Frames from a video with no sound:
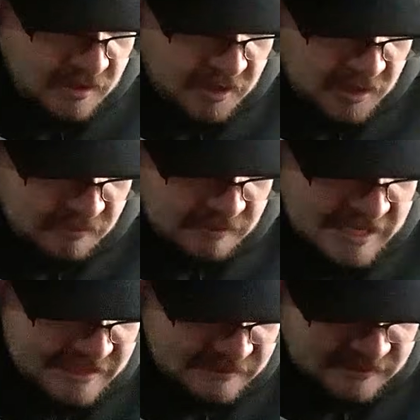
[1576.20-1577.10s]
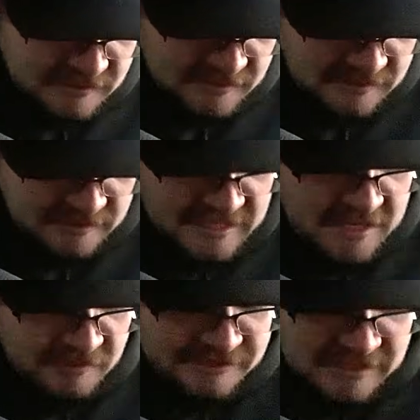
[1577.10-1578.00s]
All right,
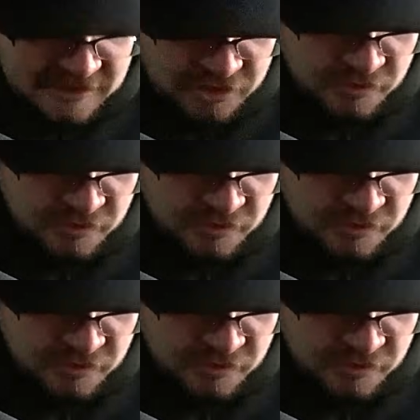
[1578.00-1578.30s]
now let's get into